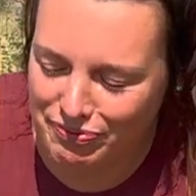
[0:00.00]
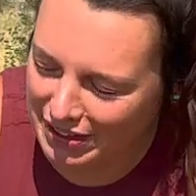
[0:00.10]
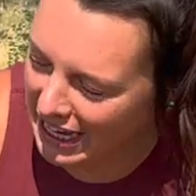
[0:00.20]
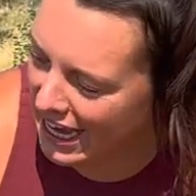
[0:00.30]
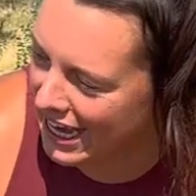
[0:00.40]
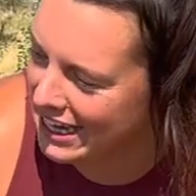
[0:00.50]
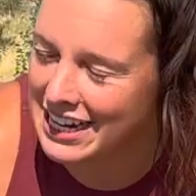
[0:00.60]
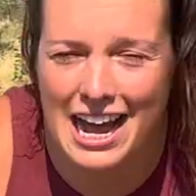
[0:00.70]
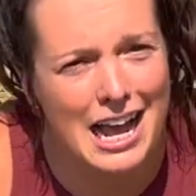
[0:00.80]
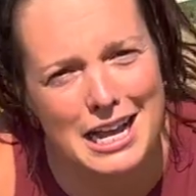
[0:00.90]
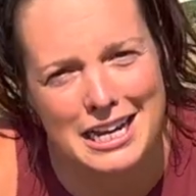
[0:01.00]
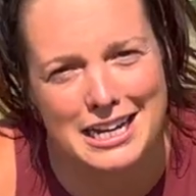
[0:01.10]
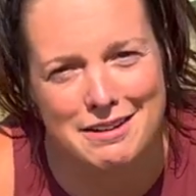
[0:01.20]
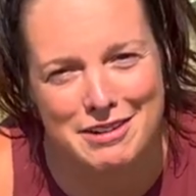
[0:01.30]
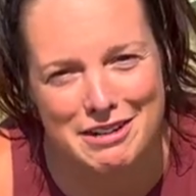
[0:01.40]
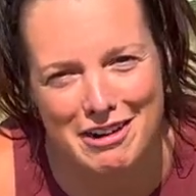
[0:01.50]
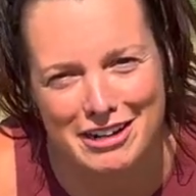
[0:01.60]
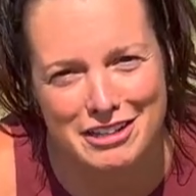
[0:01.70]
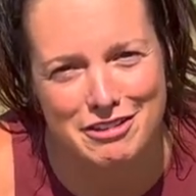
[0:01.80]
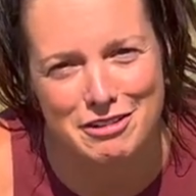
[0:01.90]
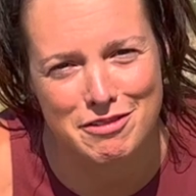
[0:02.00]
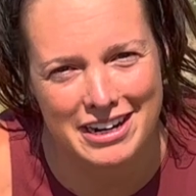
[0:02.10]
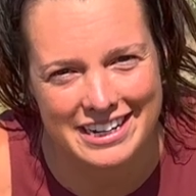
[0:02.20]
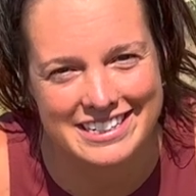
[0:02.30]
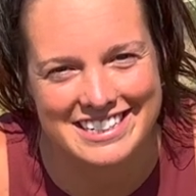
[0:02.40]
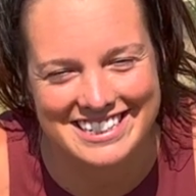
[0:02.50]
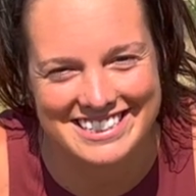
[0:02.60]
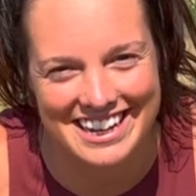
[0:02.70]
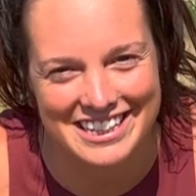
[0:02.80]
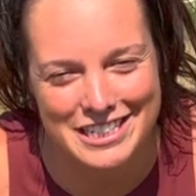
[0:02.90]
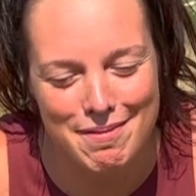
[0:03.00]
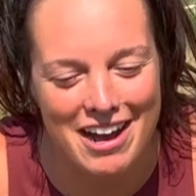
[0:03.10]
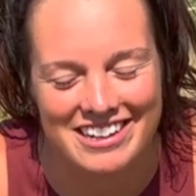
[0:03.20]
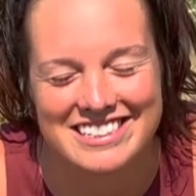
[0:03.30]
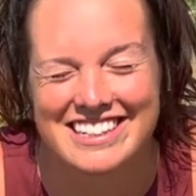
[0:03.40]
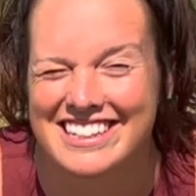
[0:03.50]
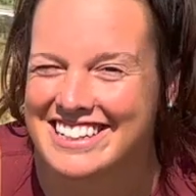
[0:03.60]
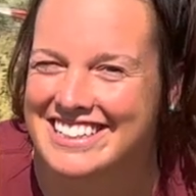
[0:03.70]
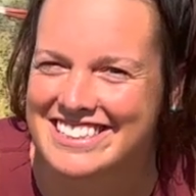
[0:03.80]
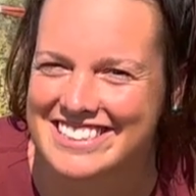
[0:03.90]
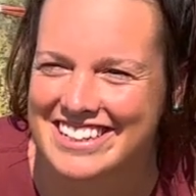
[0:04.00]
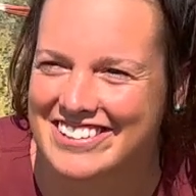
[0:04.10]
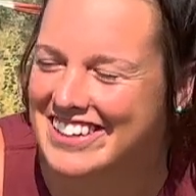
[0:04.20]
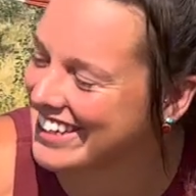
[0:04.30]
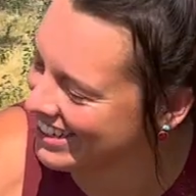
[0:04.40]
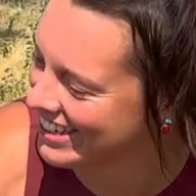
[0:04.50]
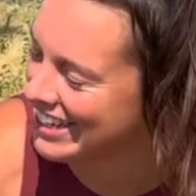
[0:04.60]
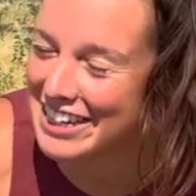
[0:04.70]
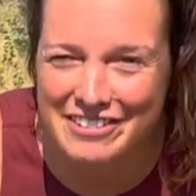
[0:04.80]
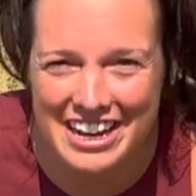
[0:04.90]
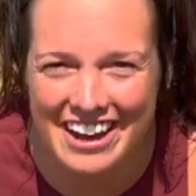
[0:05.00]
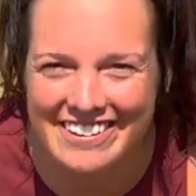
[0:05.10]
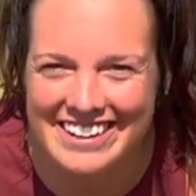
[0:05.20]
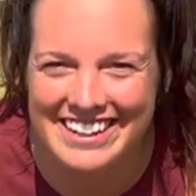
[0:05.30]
And I am gonna walk you through what is inside this box. So here we go.